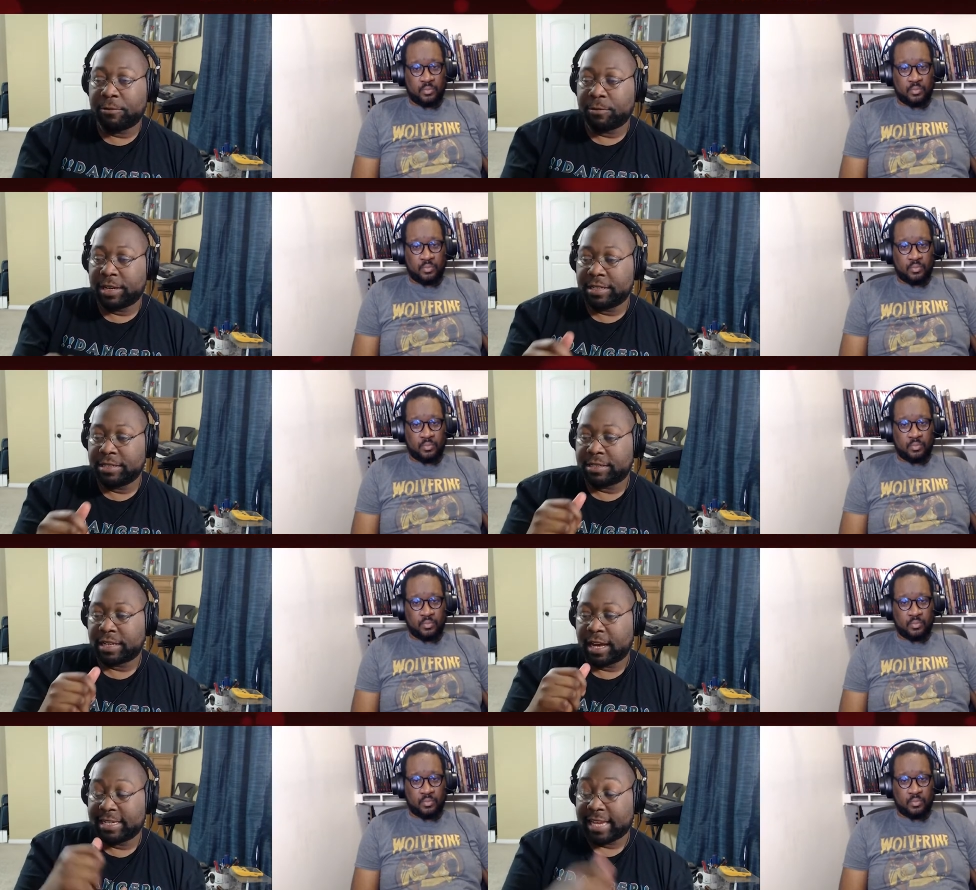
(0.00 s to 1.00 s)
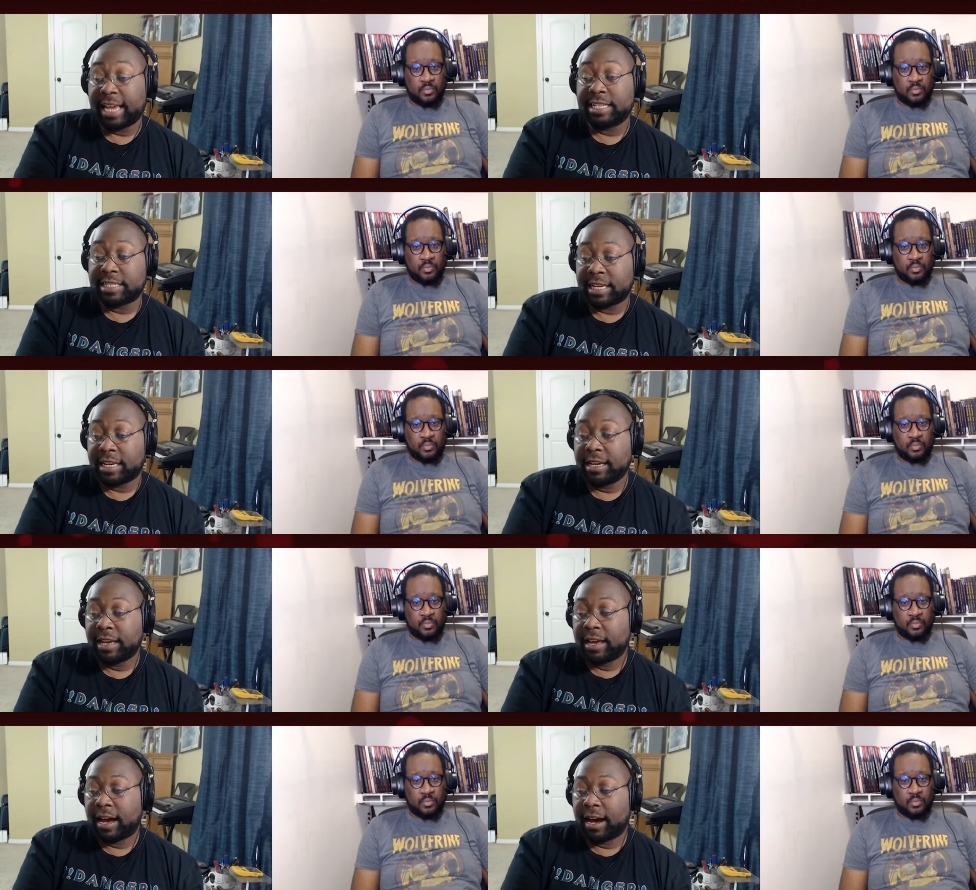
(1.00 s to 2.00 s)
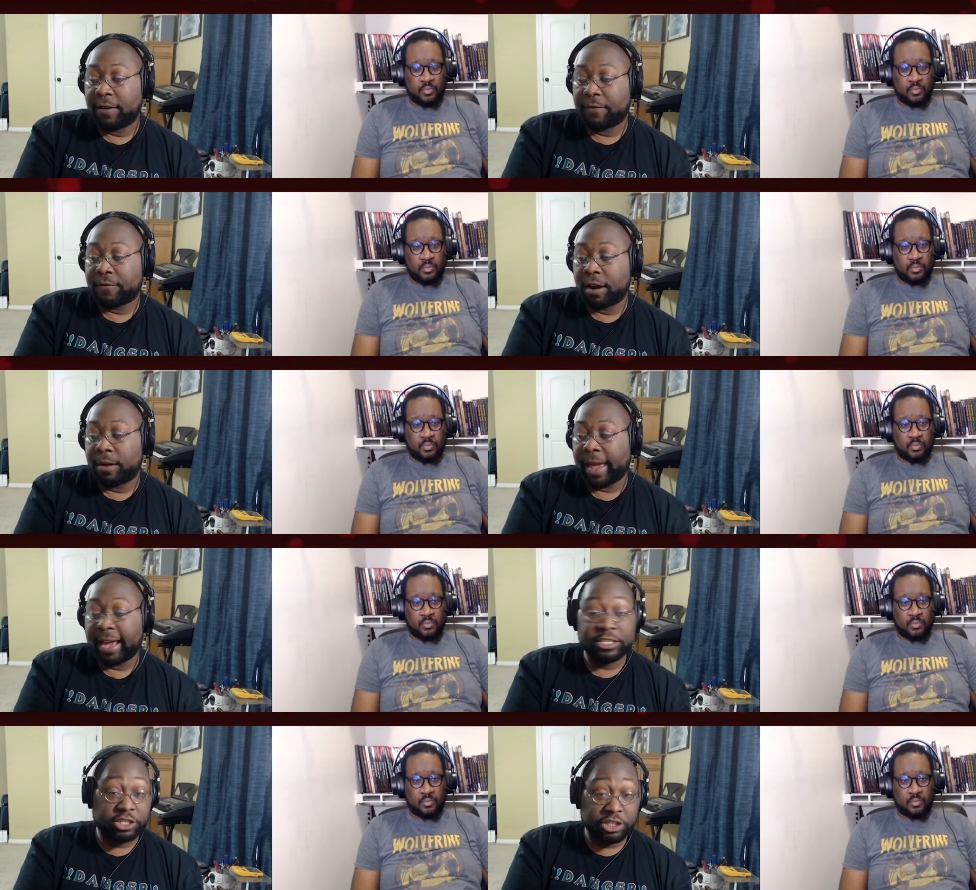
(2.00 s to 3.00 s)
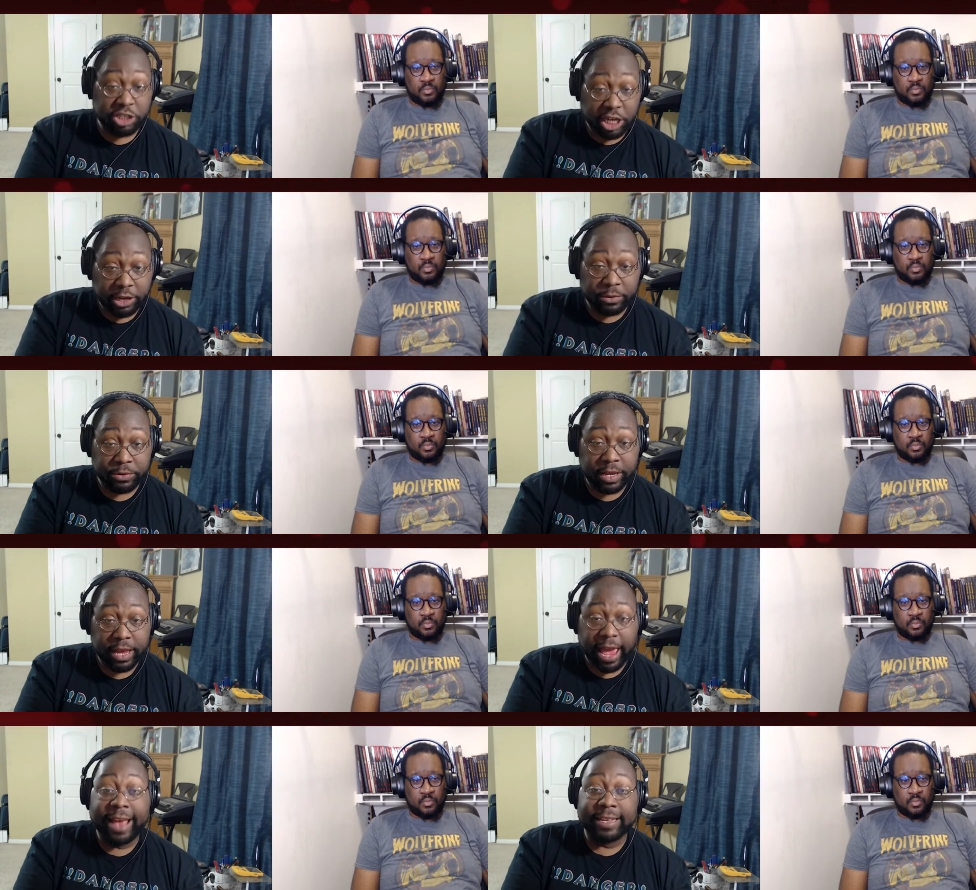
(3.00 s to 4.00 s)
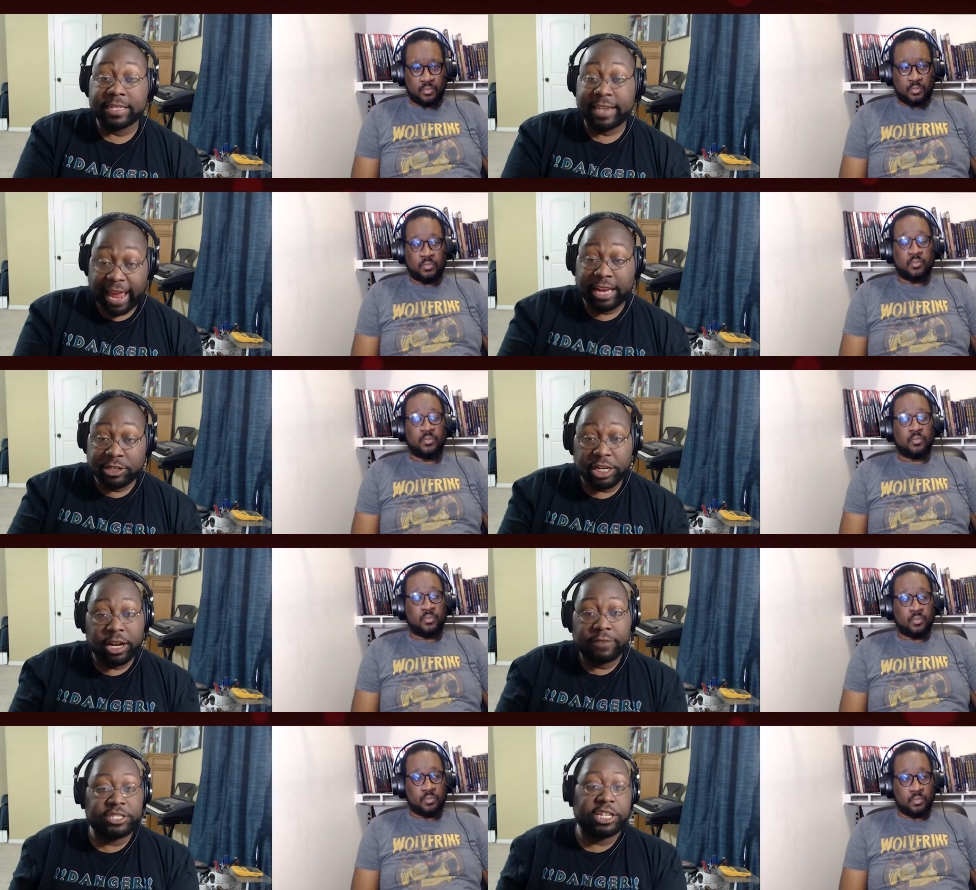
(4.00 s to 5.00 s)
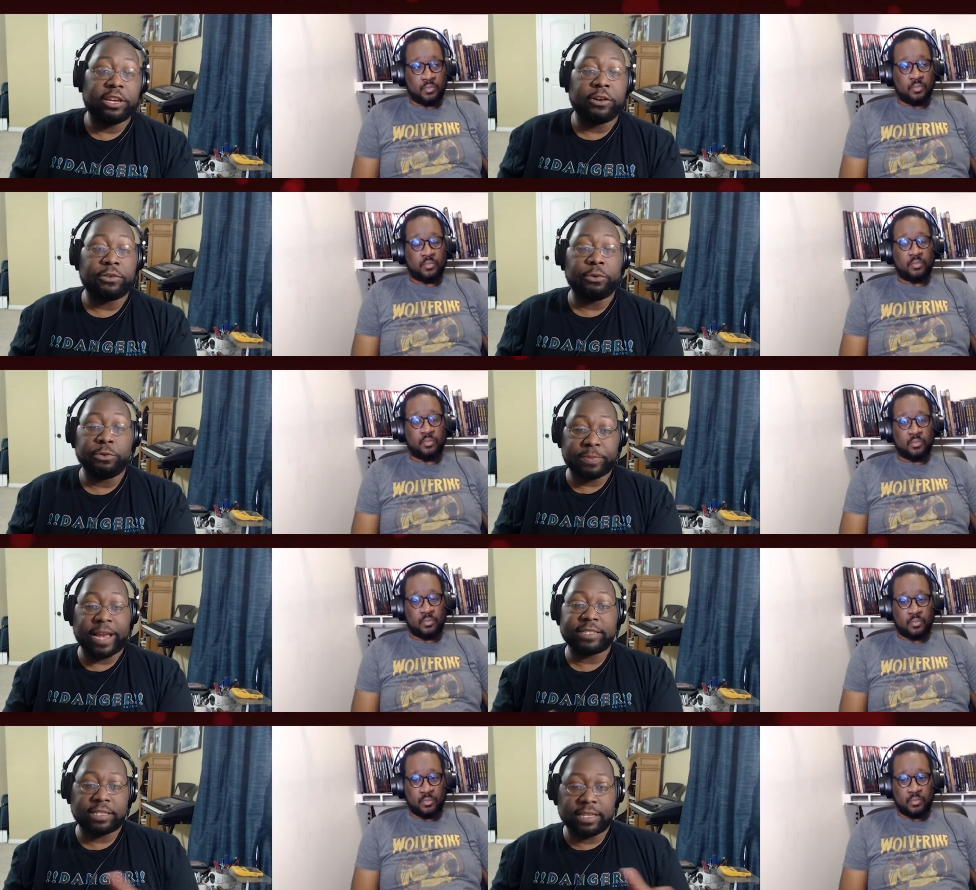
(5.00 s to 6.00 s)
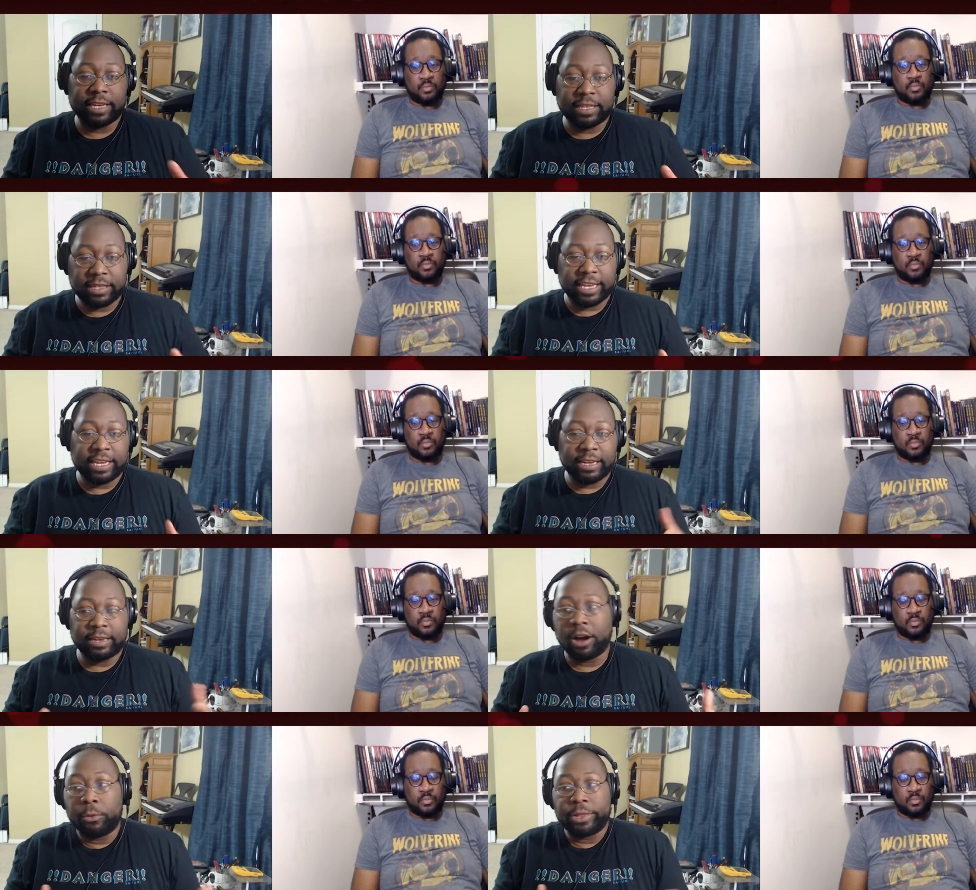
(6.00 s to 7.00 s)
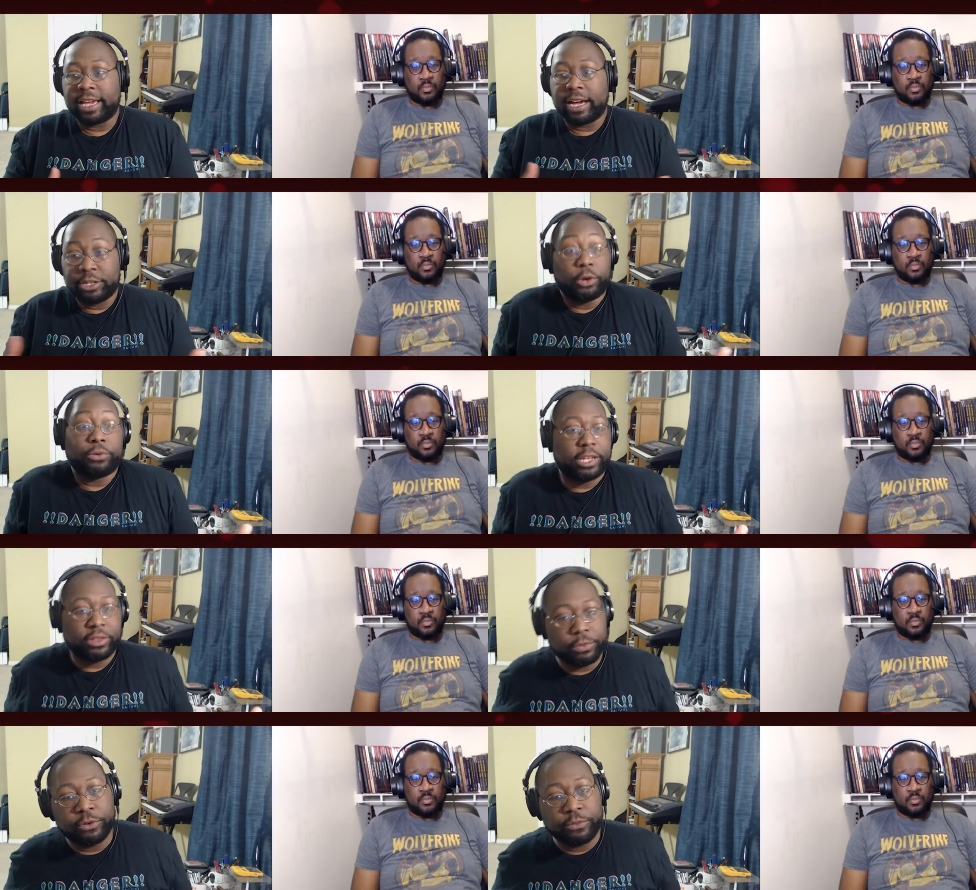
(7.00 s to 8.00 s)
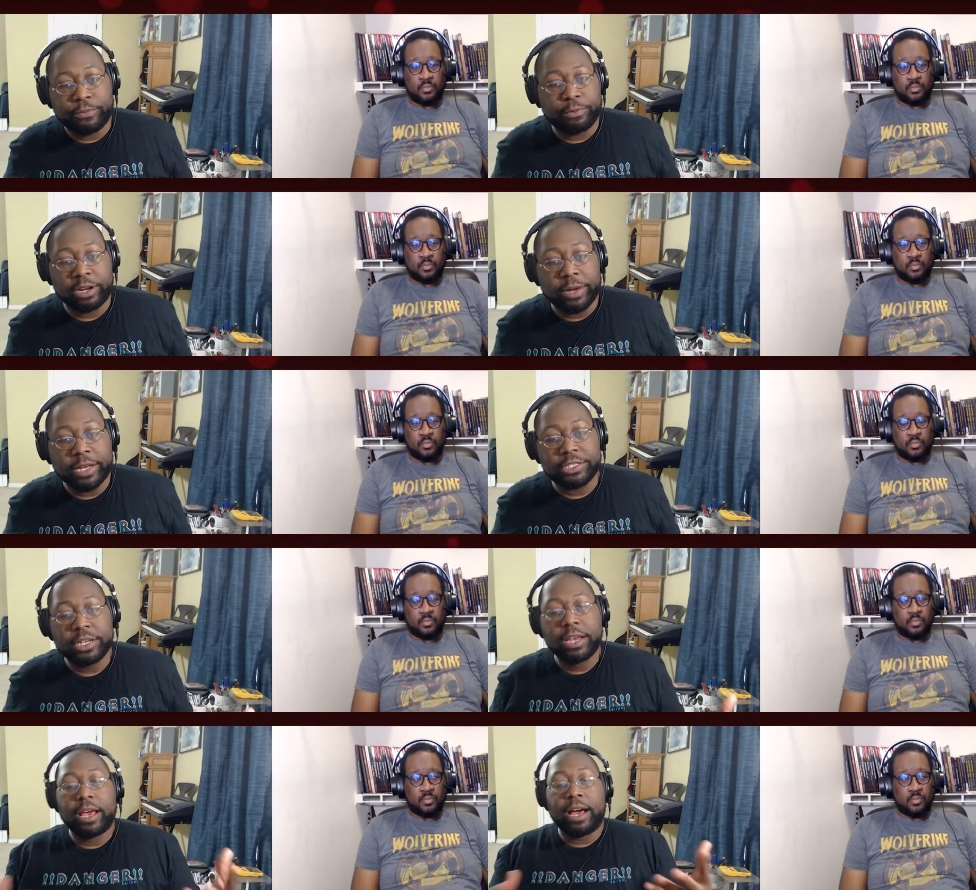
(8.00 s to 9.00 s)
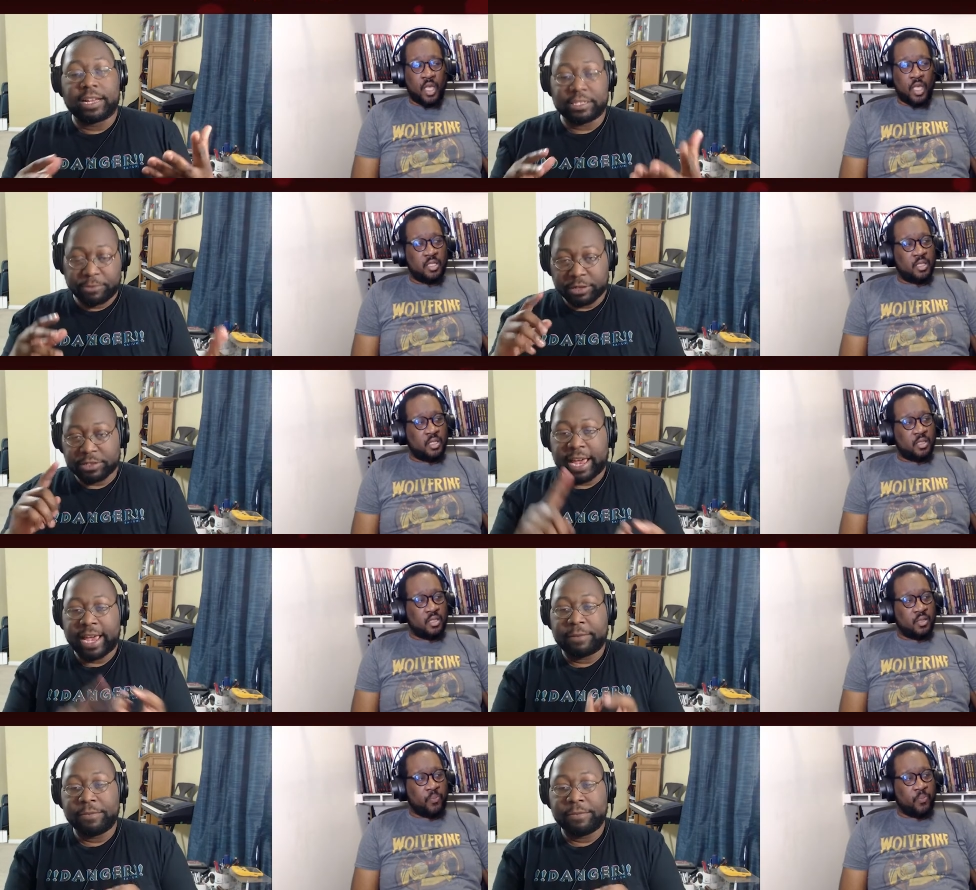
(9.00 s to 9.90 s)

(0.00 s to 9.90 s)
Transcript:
Speaker 1: was uh, Daisy uh, from Agents of Shield as an agent of Shield, who was basically the only adult in the room, pretty much. Because uh, we also had